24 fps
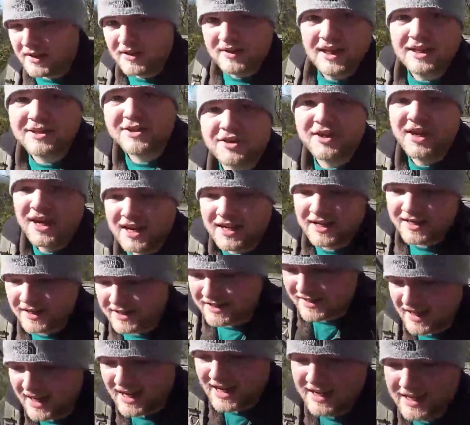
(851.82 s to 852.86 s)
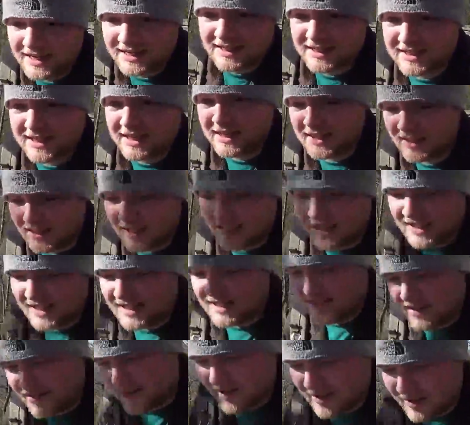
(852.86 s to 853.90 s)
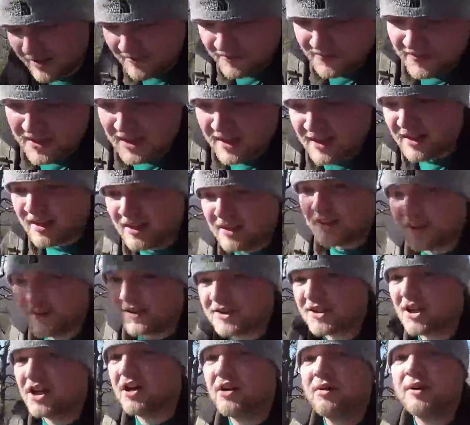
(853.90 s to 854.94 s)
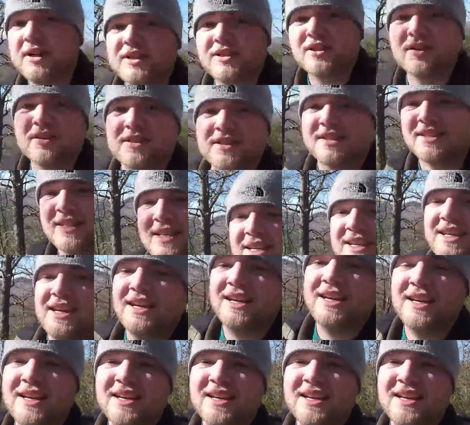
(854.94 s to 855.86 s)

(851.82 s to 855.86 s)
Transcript: that's okay, because hiking has gotten a lot easier. The snow, as you can see,